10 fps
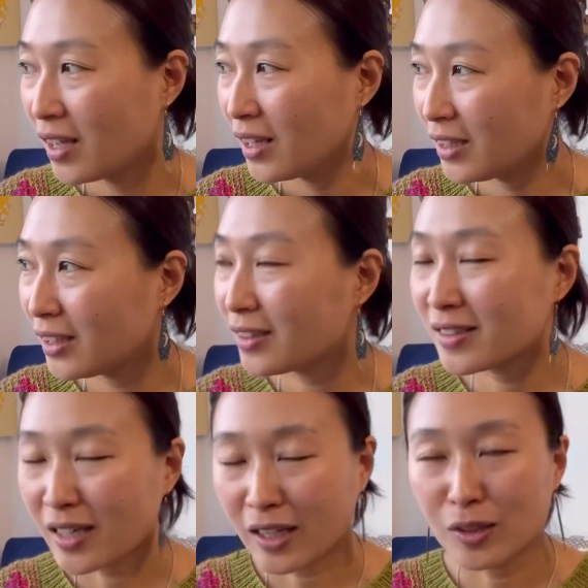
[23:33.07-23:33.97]
knit the
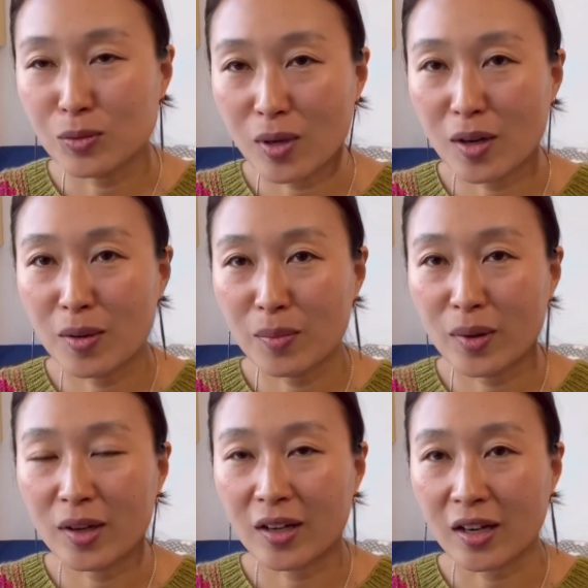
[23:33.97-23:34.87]
second one,
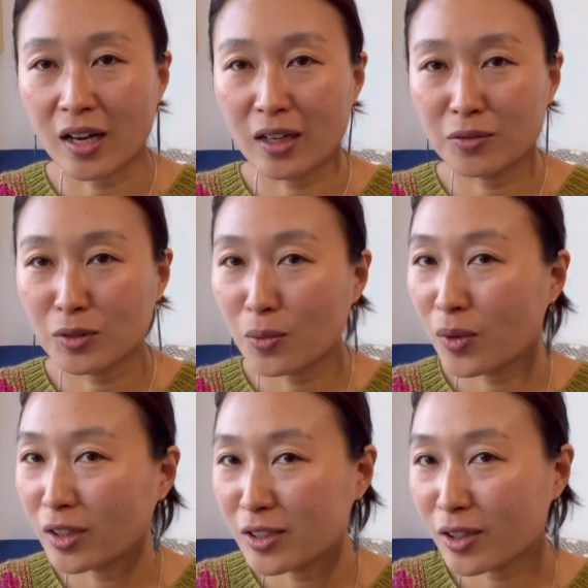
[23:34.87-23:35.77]
but I kind of don't
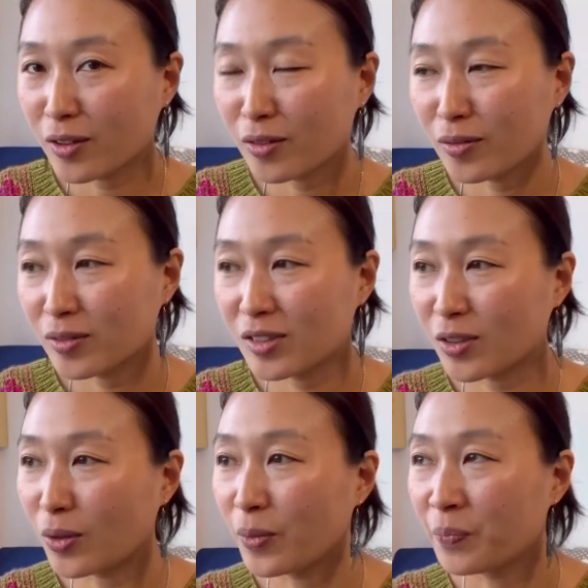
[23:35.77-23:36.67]
want to.
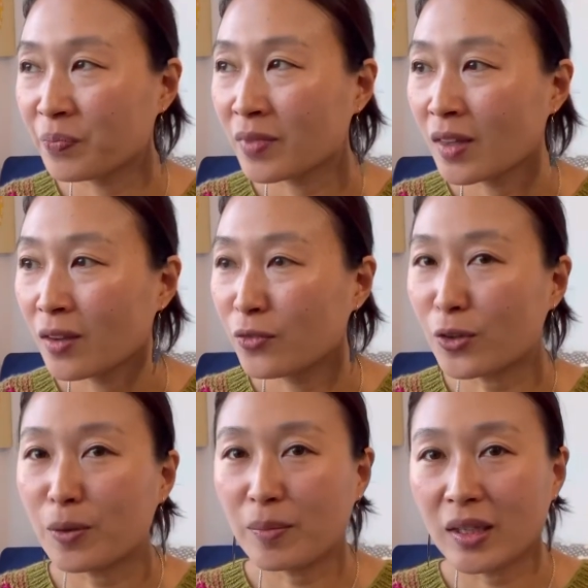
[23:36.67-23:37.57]
So
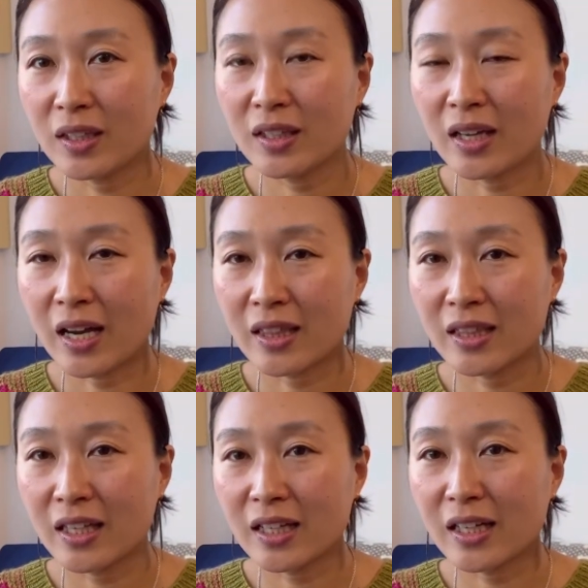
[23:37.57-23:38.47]
for me, I
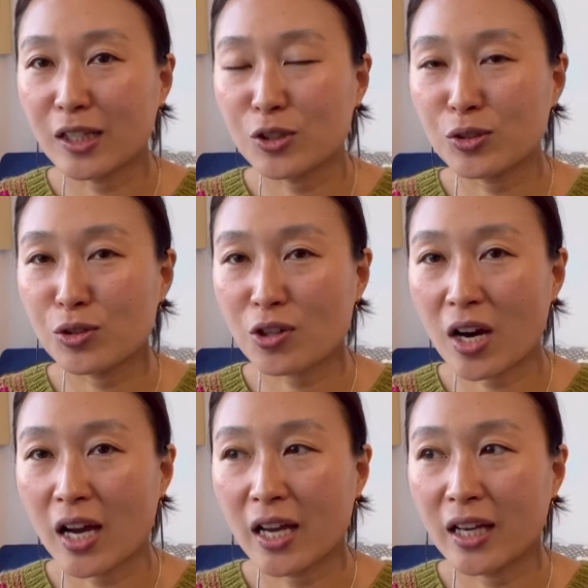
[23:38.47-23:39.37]
think I should
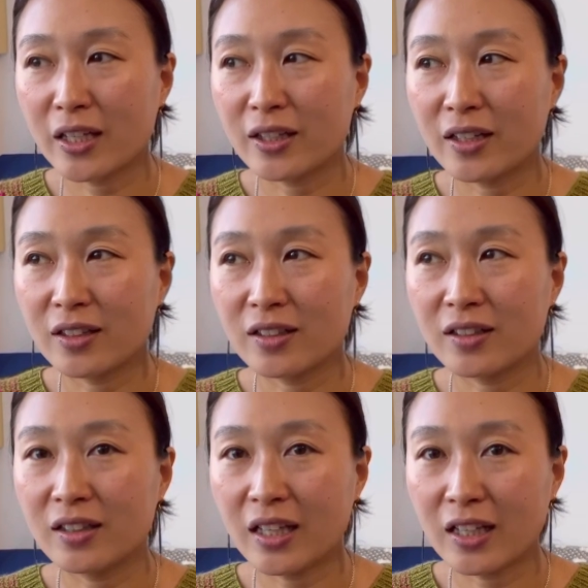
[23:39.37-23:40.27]
try
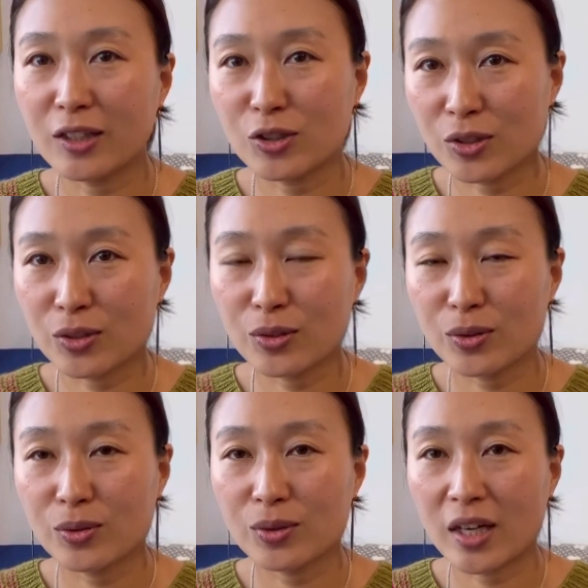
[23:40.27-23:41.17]
knitting
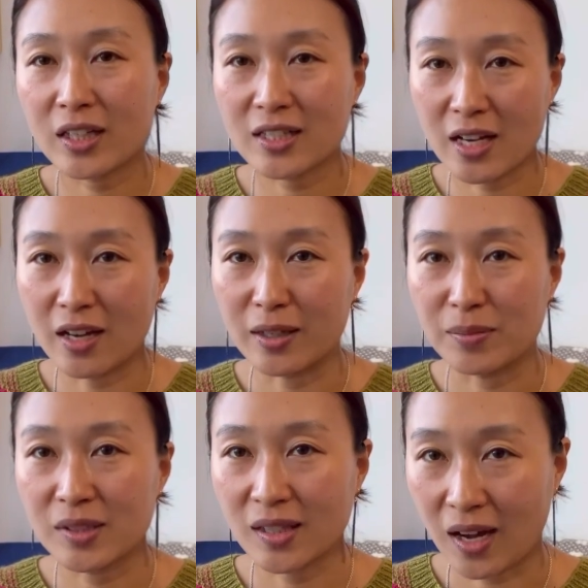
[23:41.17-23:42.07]
2 at a time
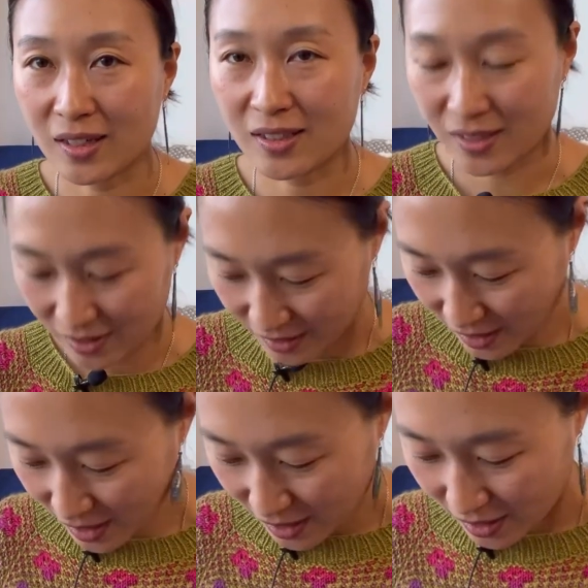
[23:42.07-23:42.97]
socks,
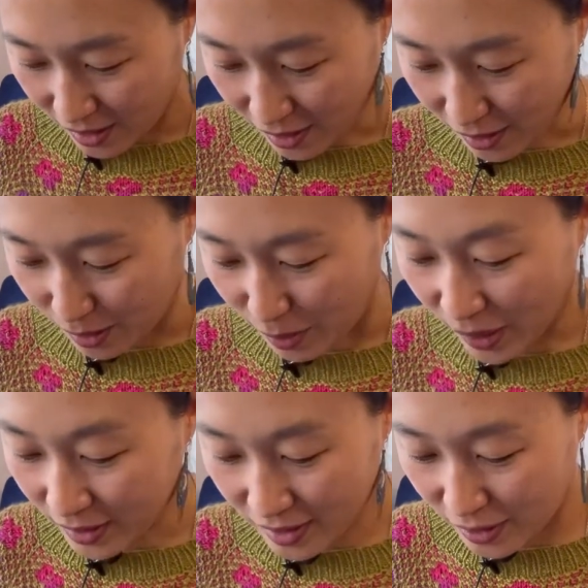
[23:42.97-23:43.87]

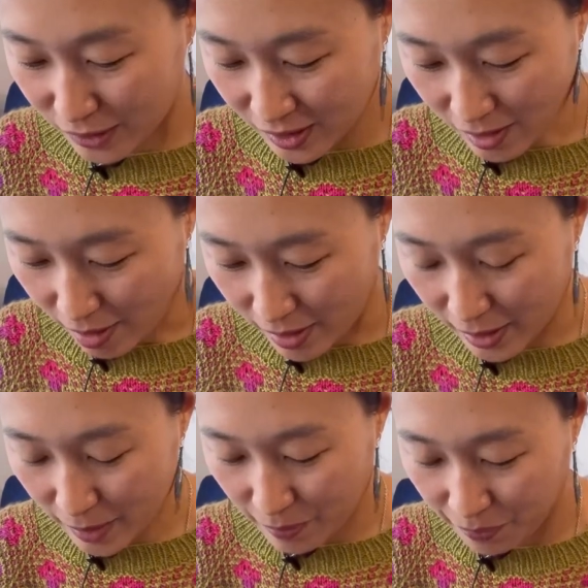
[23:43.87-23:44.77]
but this
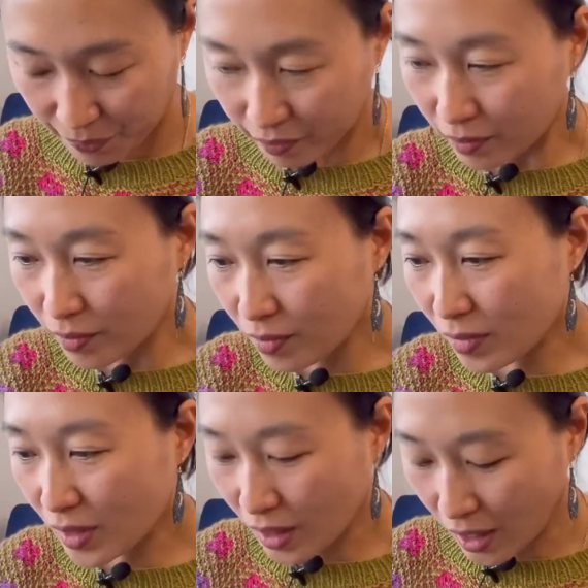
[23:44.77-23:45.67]
time
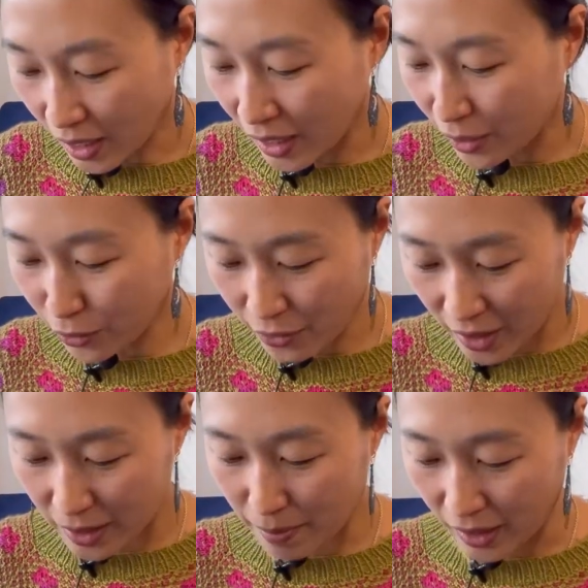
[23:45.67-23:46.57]
I
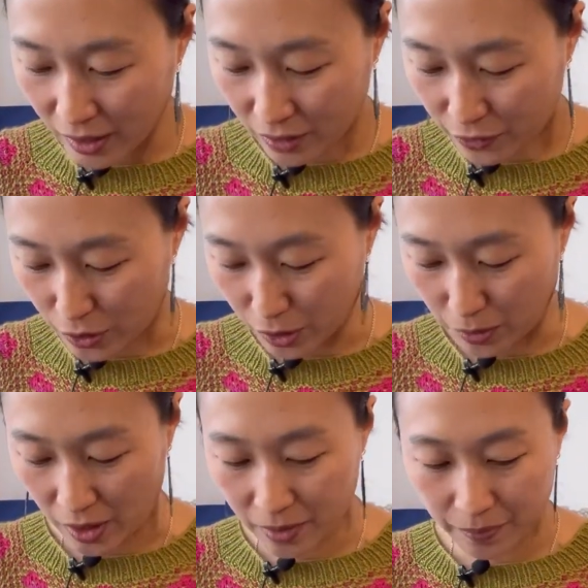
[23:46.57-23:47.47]
already made the first
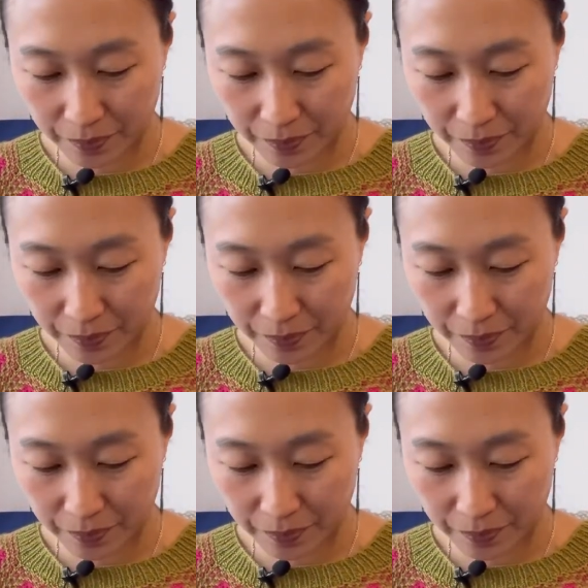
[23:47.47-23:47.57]
one,